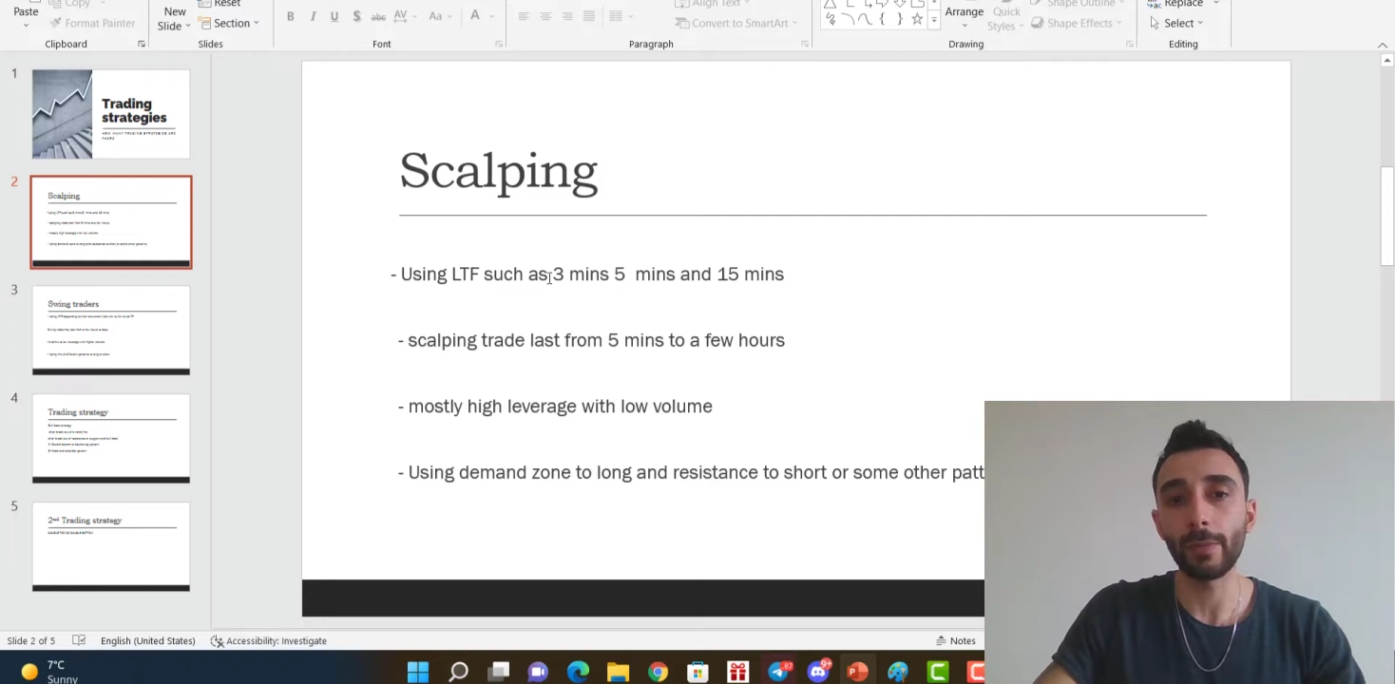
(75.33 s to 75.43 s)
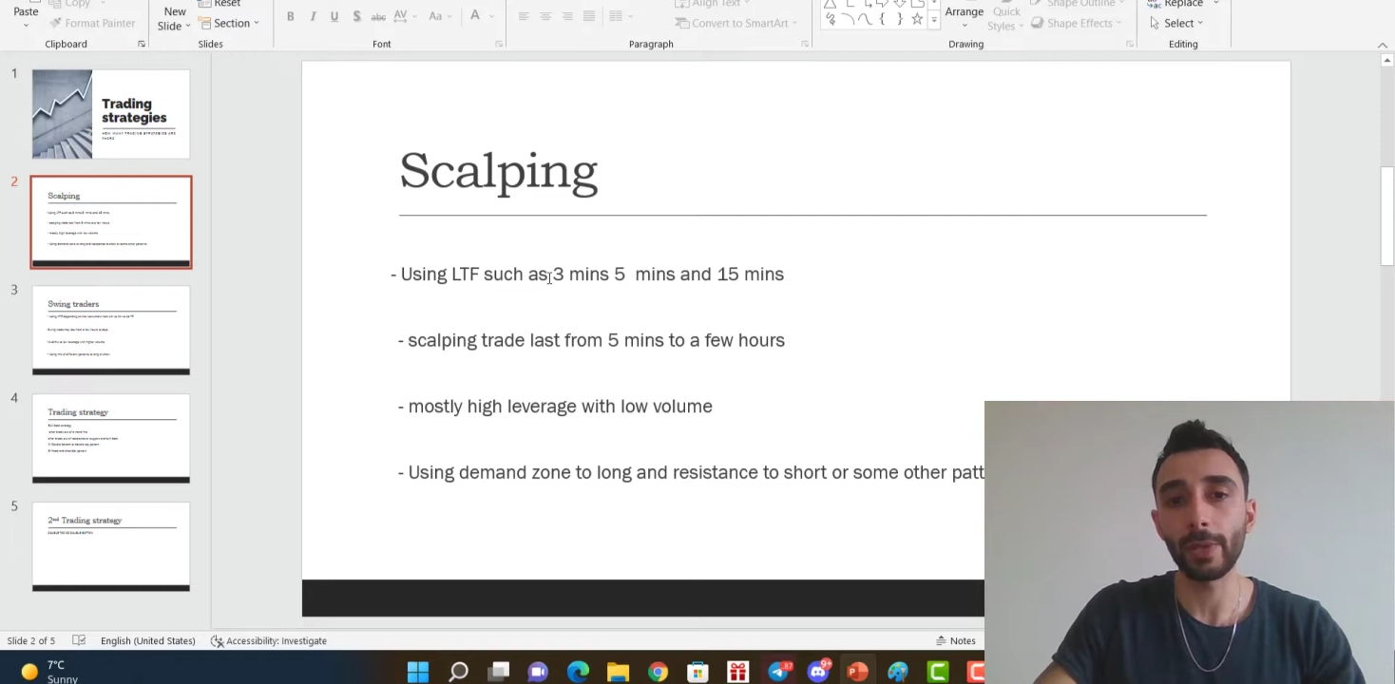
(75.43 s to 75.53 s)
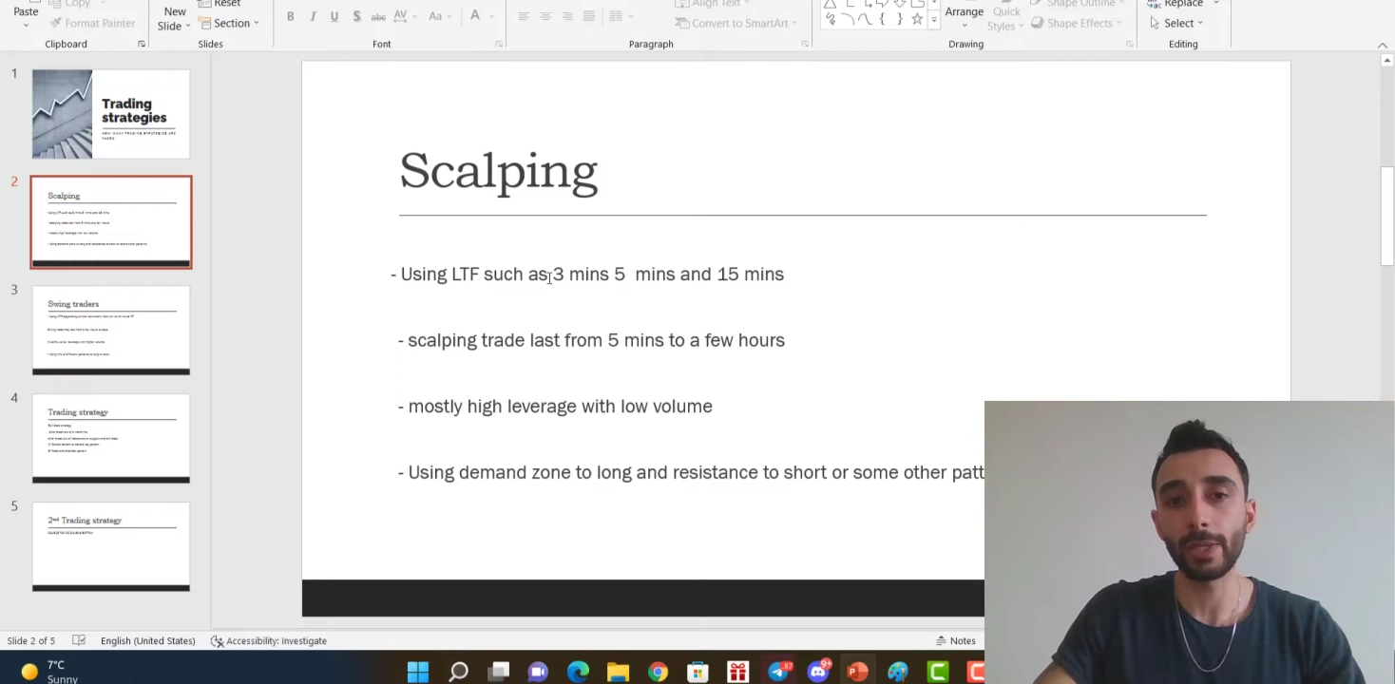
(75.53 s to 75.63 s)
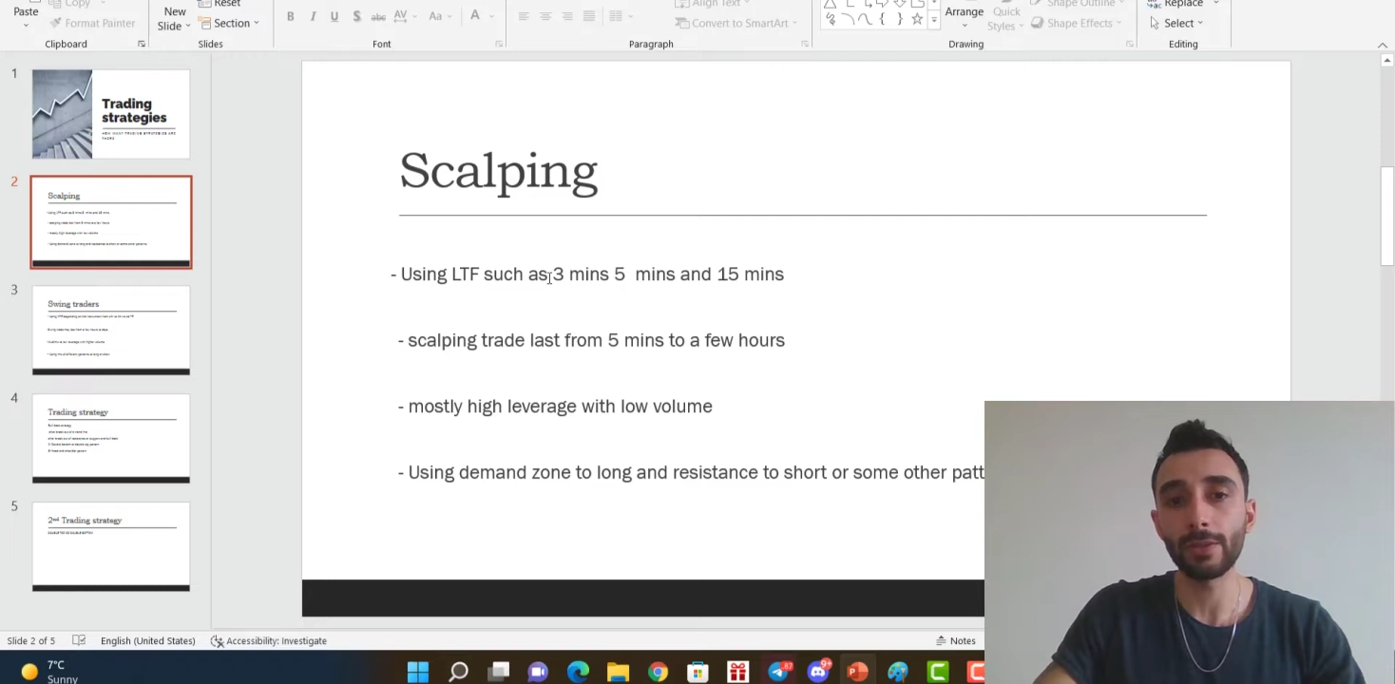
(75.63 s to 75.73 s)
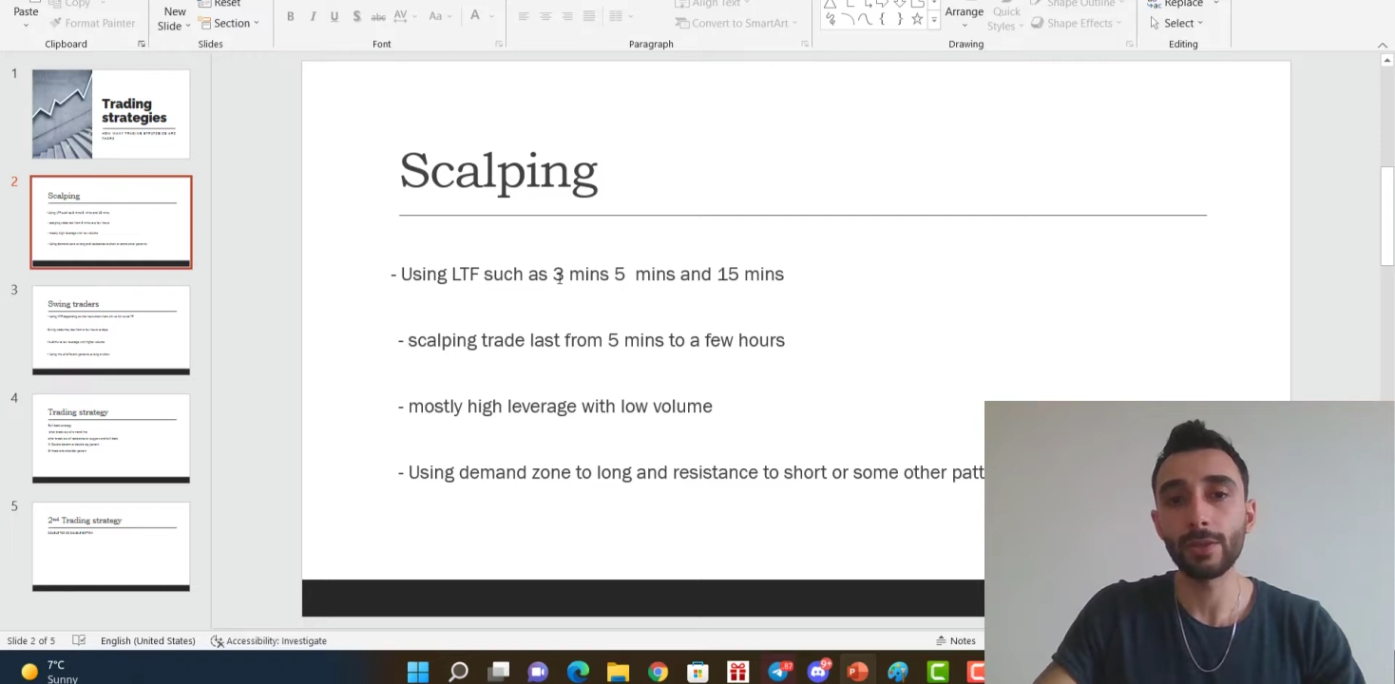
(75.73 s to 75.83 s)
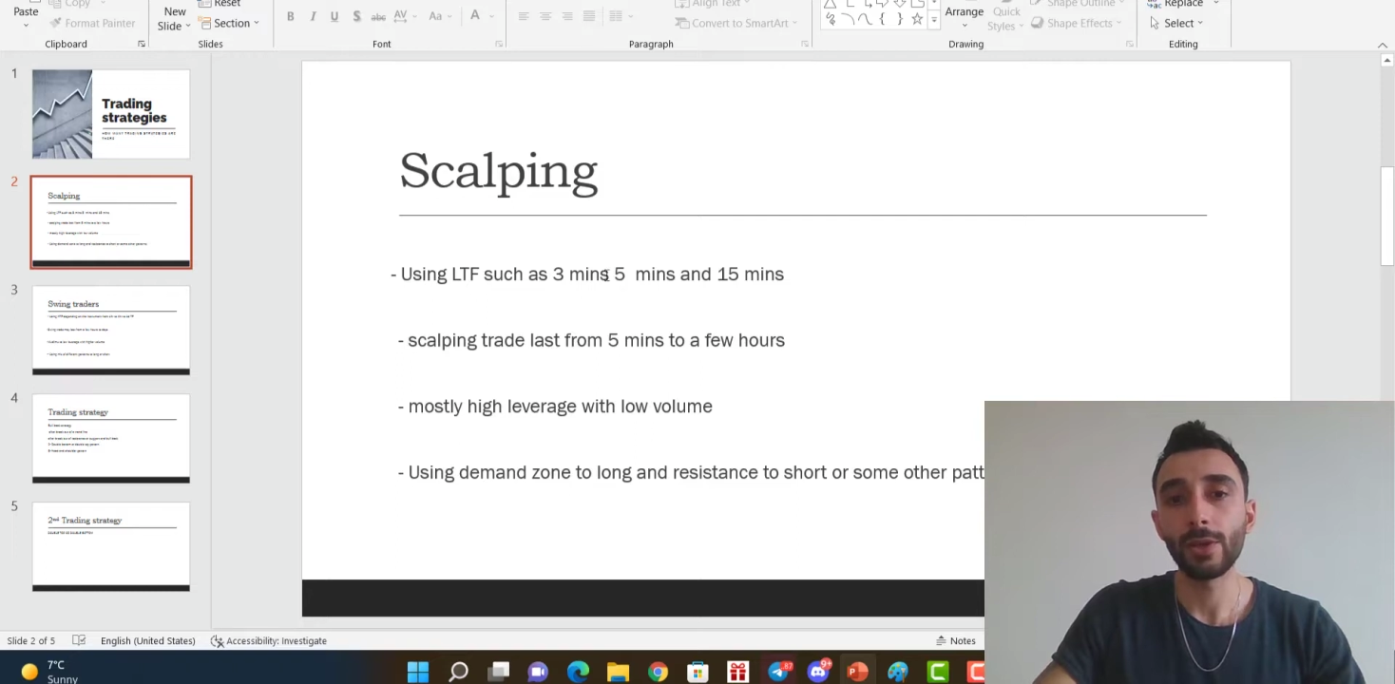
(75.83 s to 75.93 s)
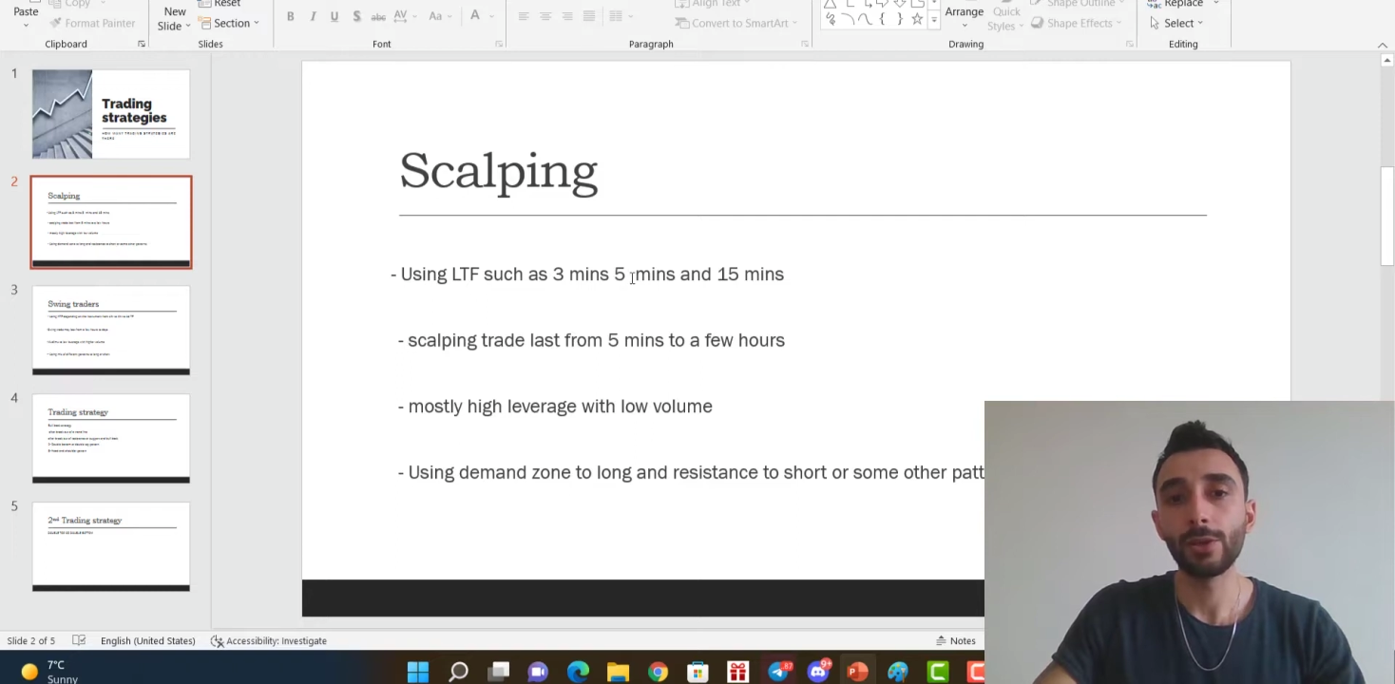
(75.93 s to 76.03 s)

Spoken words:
minutes